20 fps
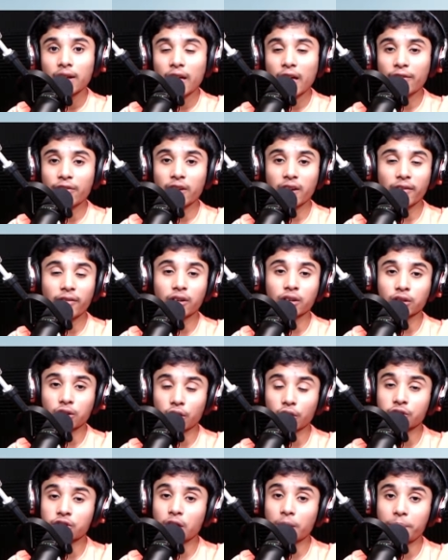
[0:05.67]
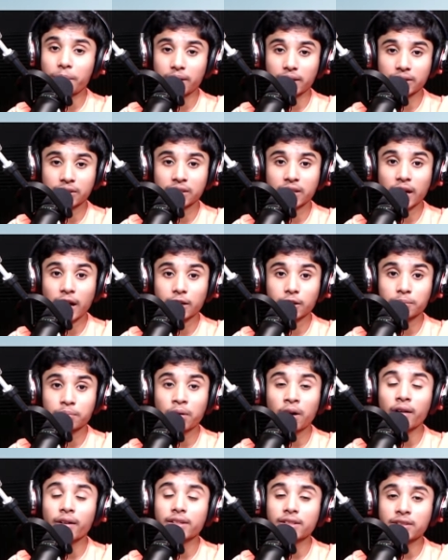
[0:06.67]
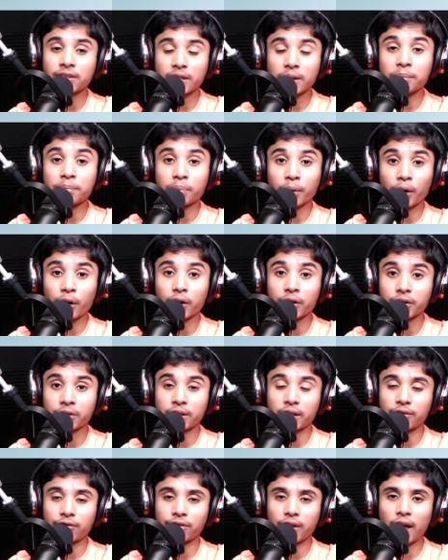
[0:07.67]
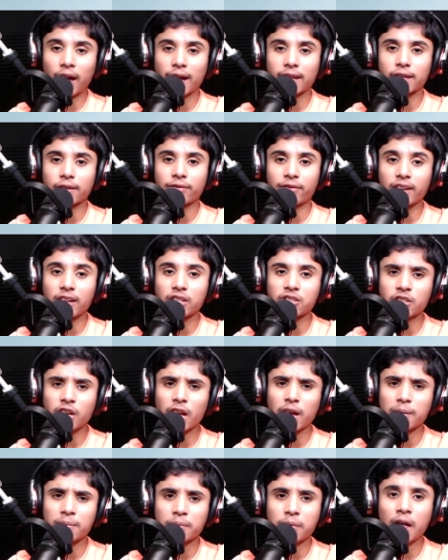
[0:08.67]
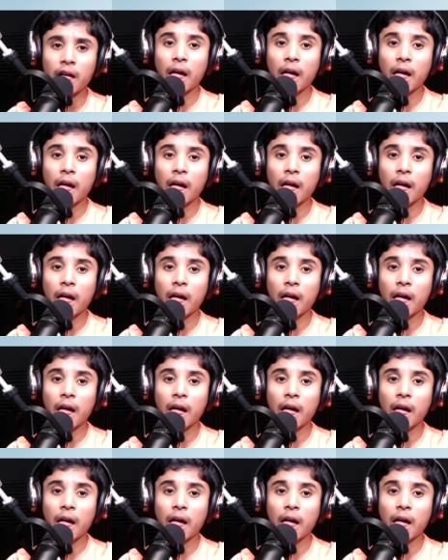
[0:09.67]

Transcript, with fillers: If you ever looked up in the sky, you probably see birds that fly in a V shape.